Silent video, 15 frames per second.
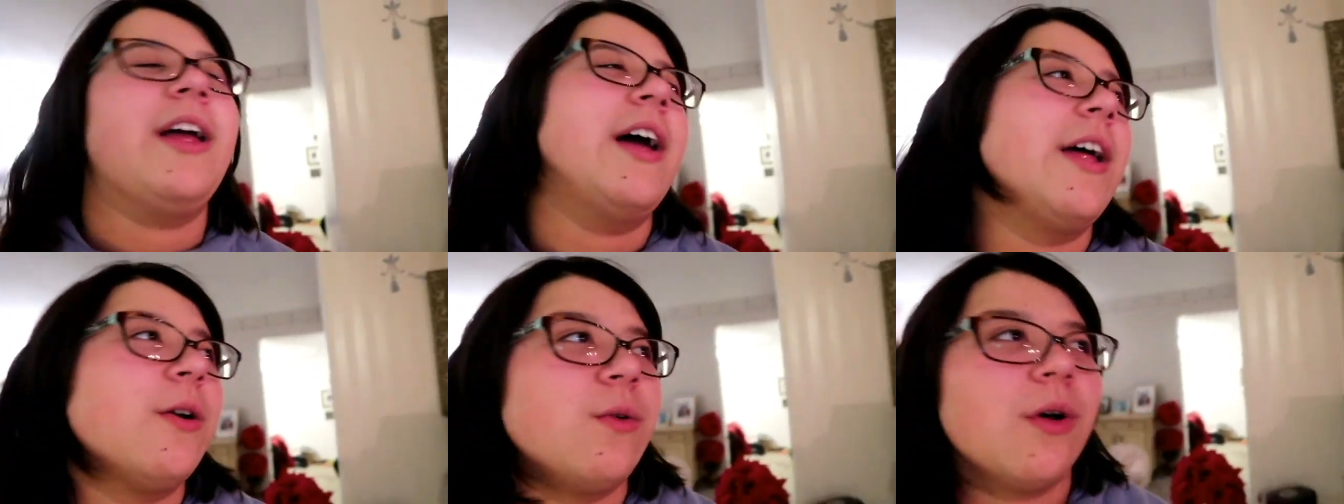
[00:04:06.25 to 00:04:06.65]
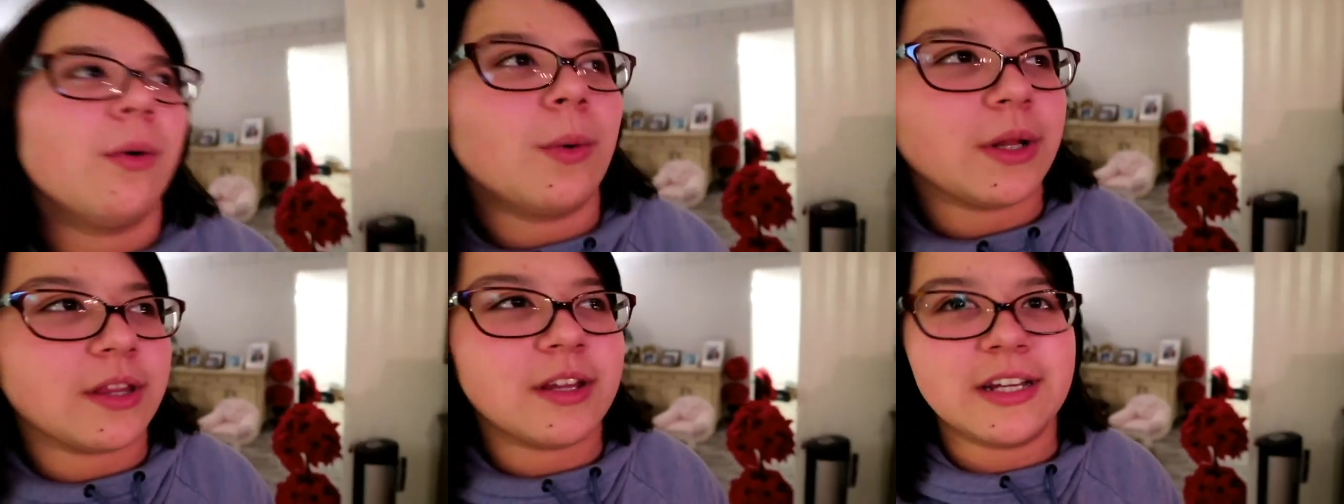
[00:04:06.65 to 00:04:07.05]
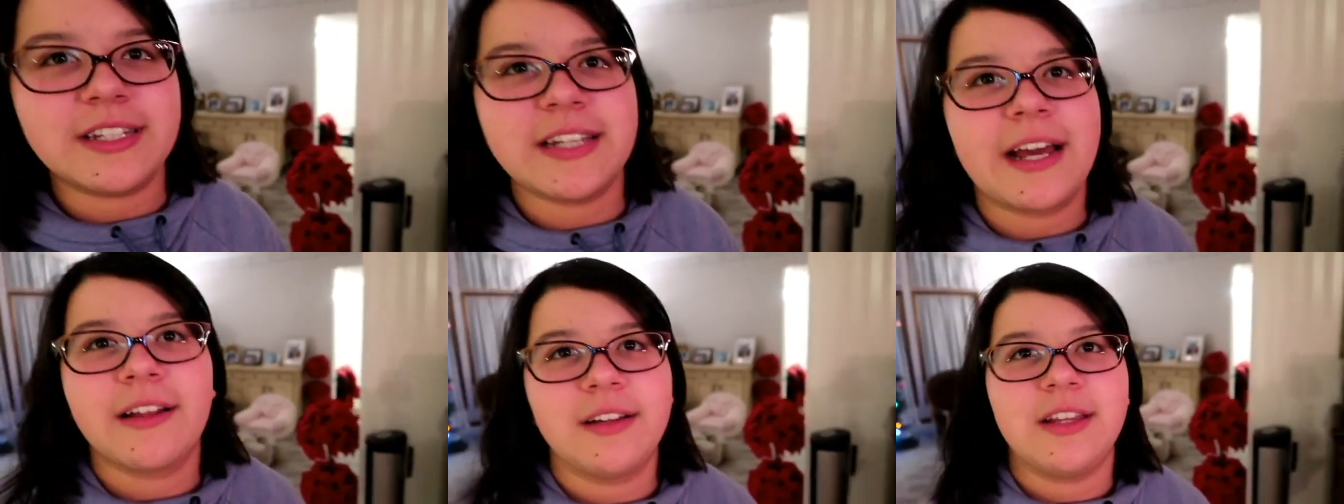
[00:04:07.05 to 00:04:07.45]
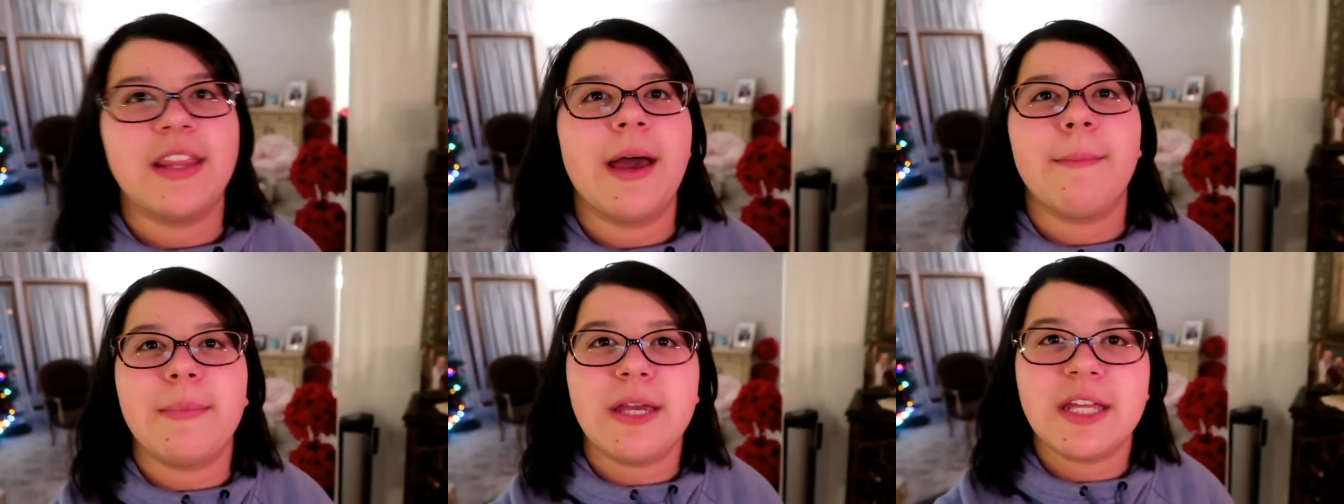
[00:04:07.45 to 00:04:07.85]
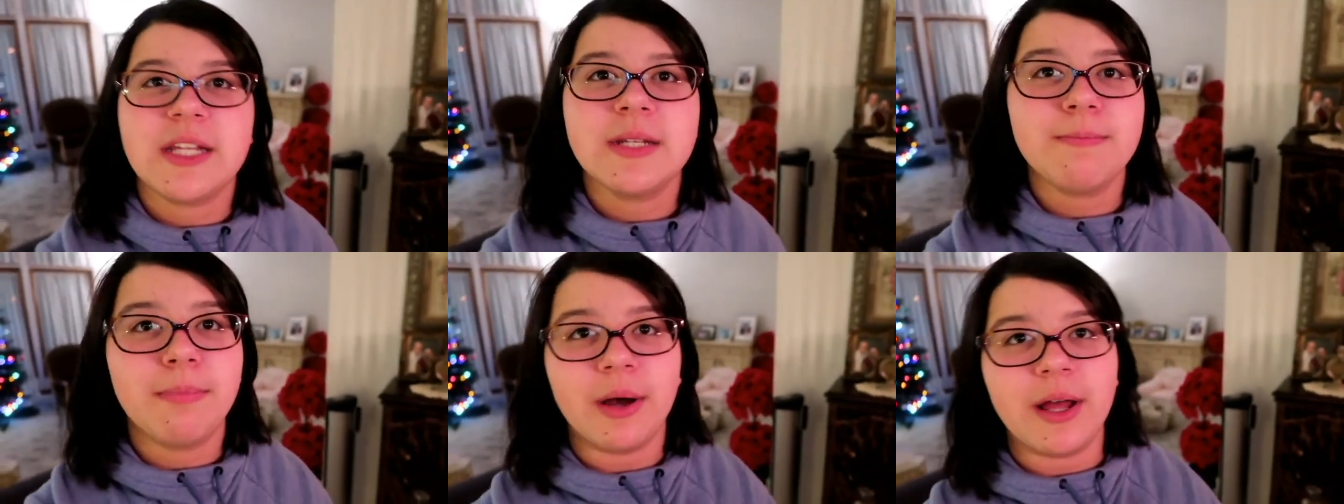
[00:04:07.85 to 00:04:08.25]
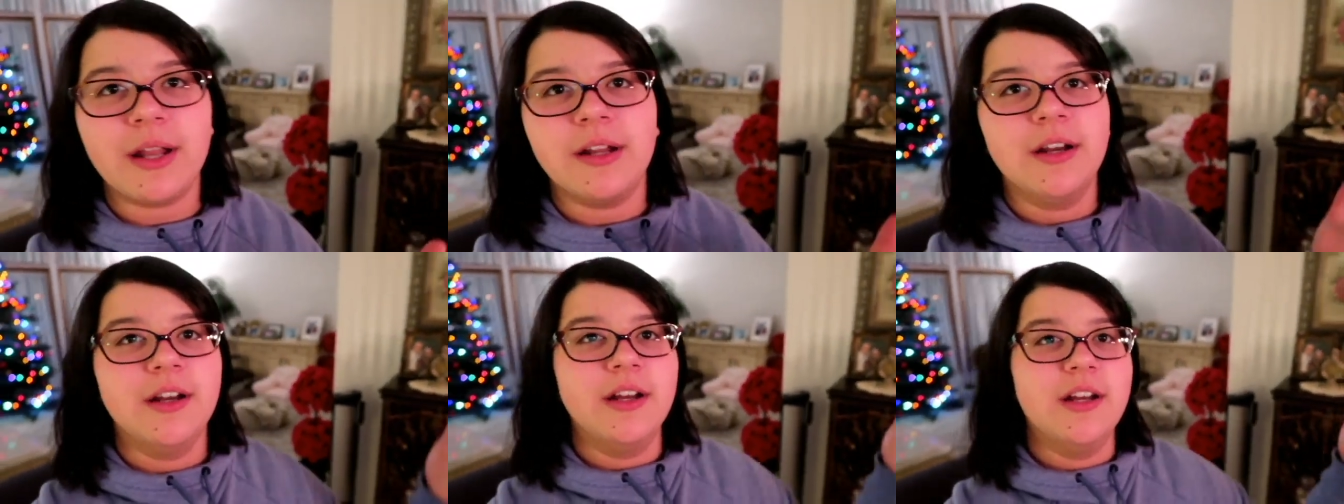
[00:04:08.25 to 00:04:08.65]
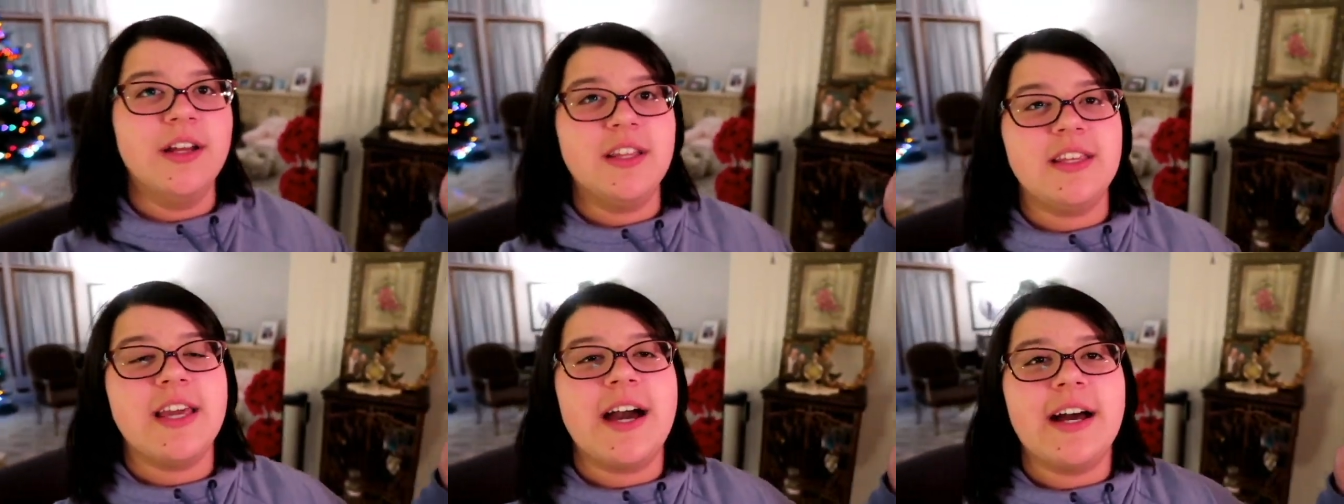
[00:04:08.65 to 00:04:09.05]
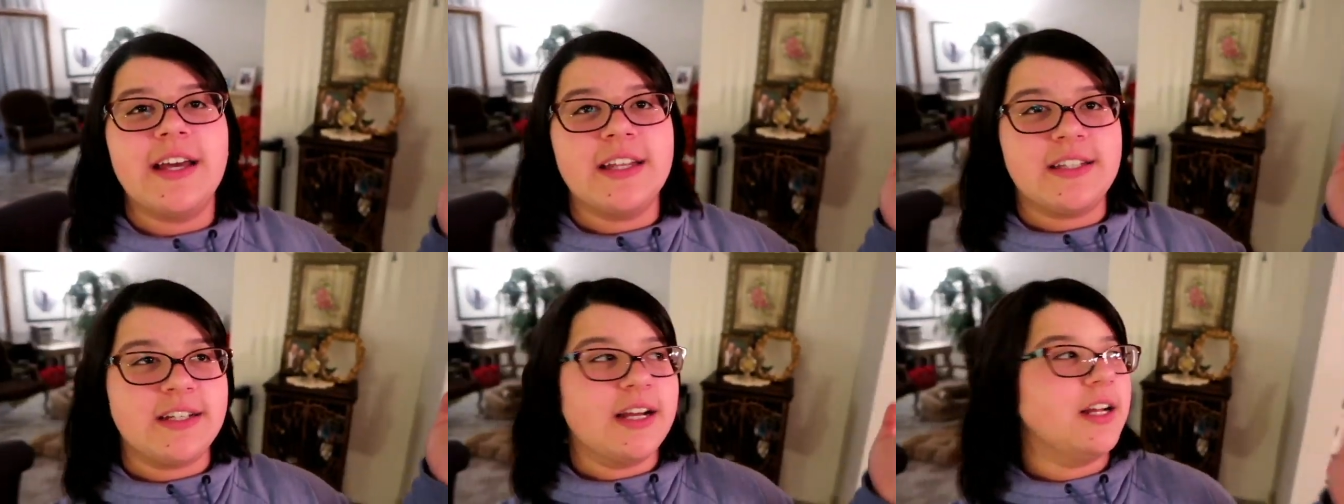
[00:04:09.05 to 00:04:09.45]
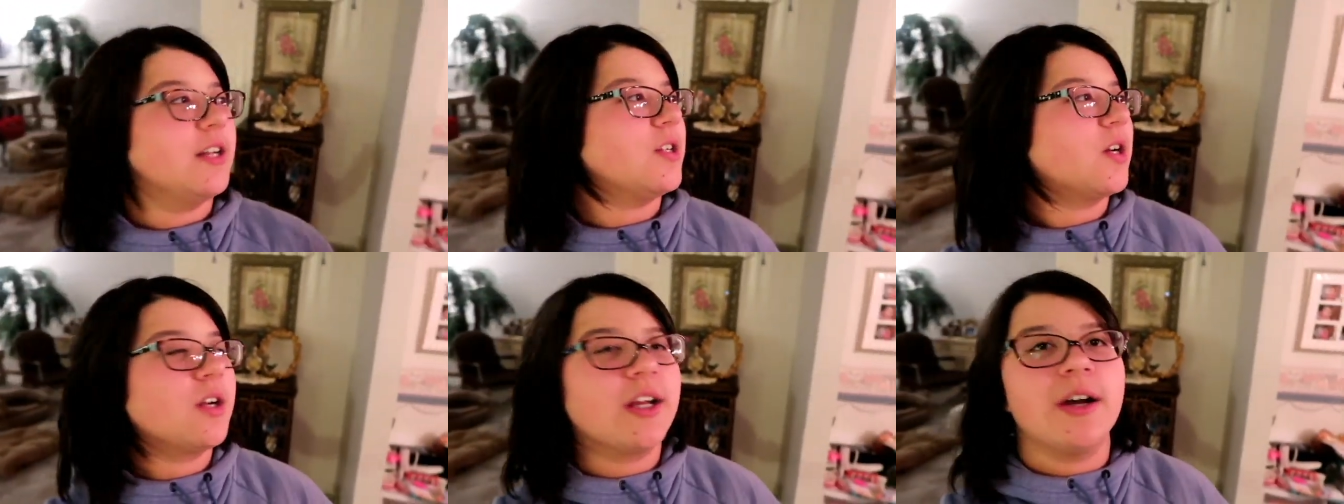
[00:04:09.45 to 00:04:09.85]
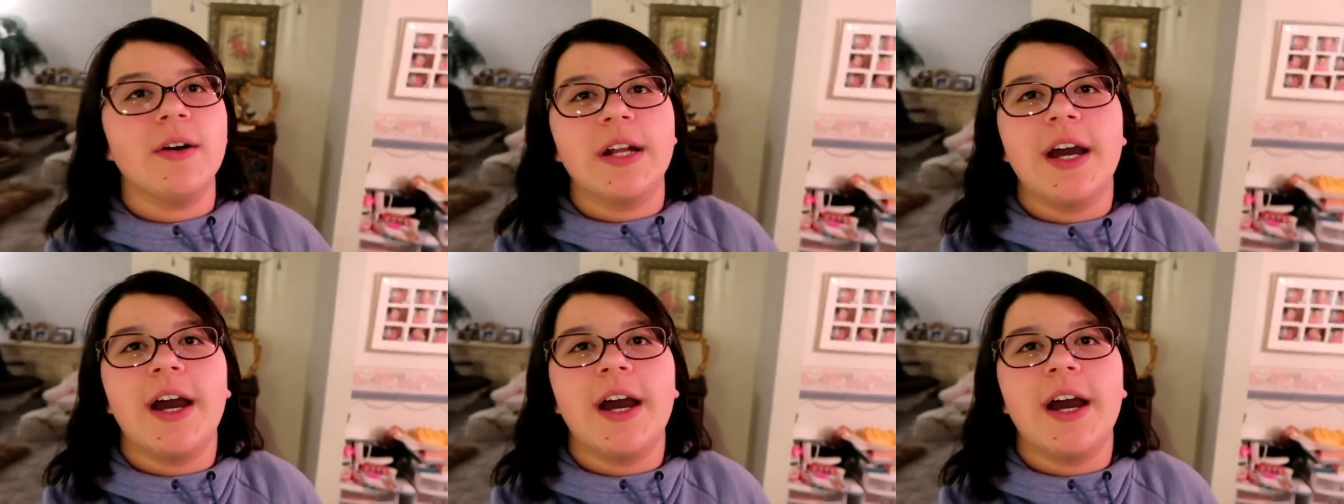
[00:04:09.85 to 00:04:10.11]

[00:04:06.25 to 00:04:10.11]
I, I don't know what exactly that means, but yeah, it's kind of dark out